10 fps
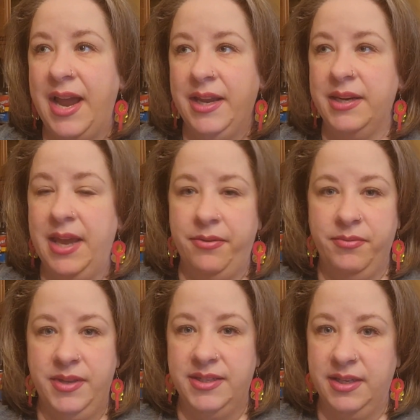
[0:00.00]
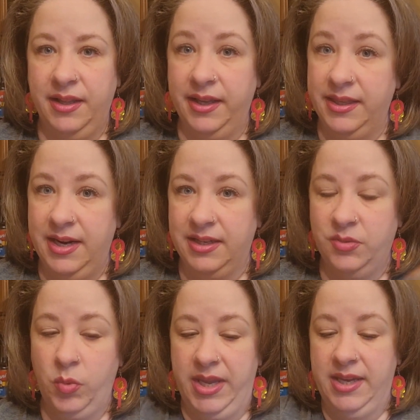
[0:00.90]
I could get through these in like the
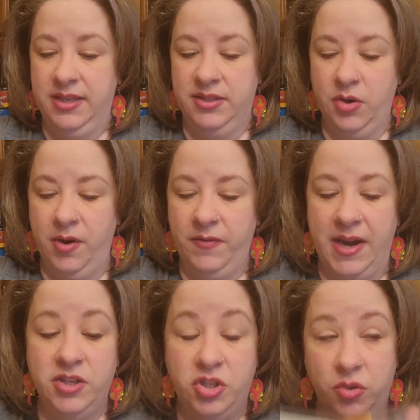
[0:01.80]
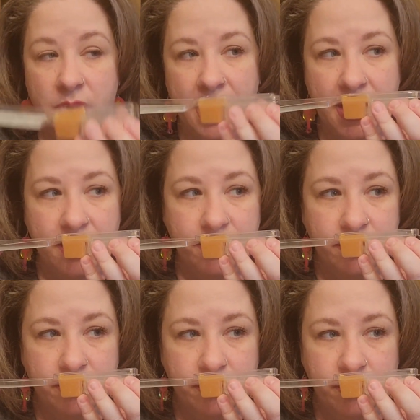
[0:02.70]
next week. So if I do that,
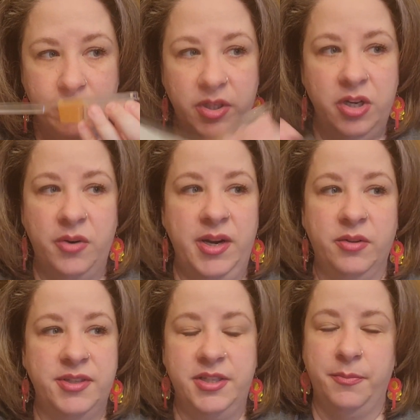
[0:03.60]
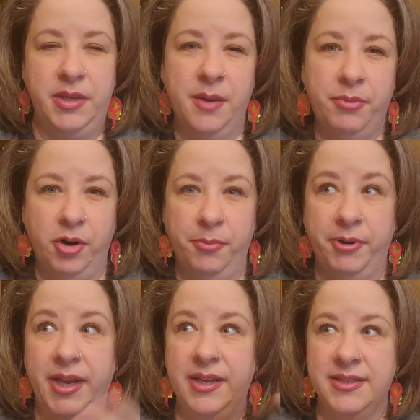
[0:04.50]
it'll still be
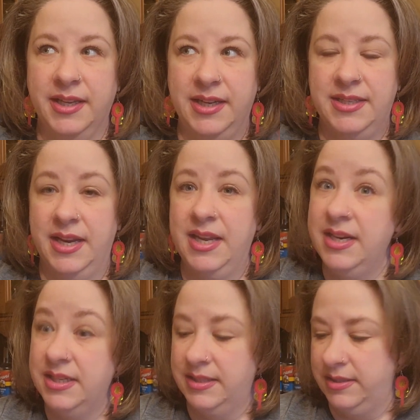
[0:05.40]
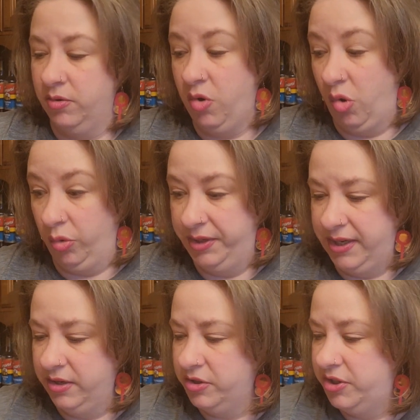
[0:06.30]
appropriate because like I said, it is still cold
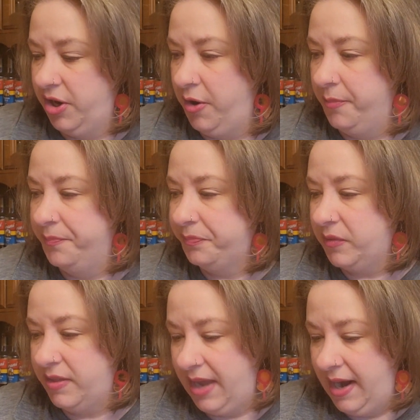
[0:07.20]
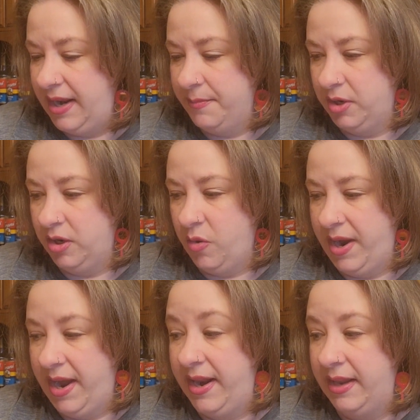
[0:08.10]
here. So that I am going to go
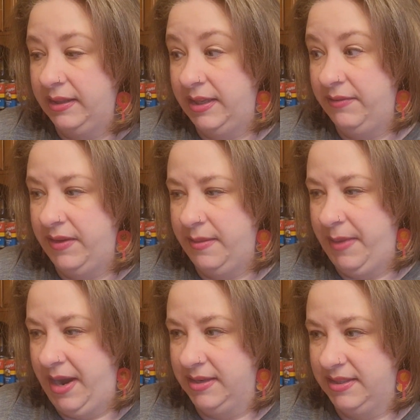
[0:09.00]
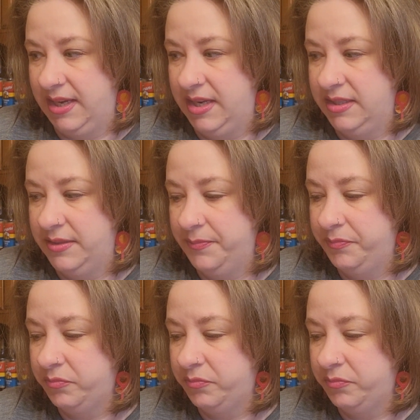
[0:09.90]
ahead and leave in the basket.